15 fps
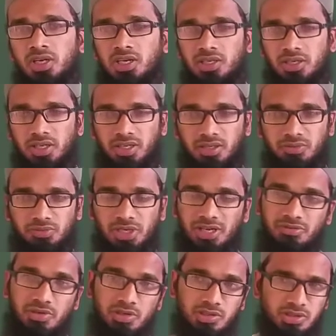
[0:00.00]
and we
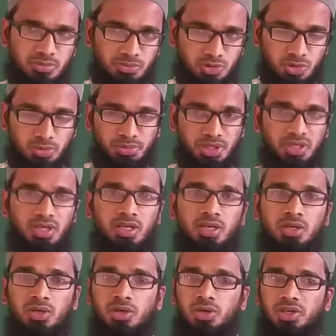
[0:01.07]
have given so
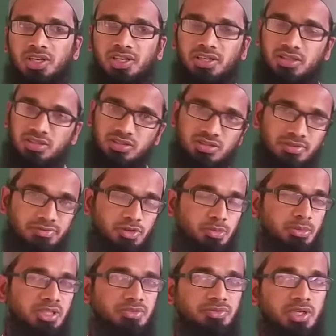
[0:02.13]
many like a list of
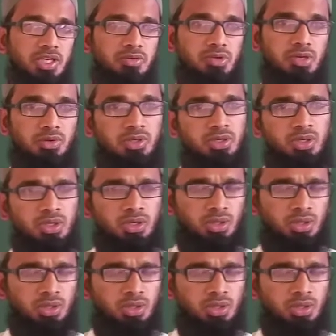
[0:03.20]
formulas we have given.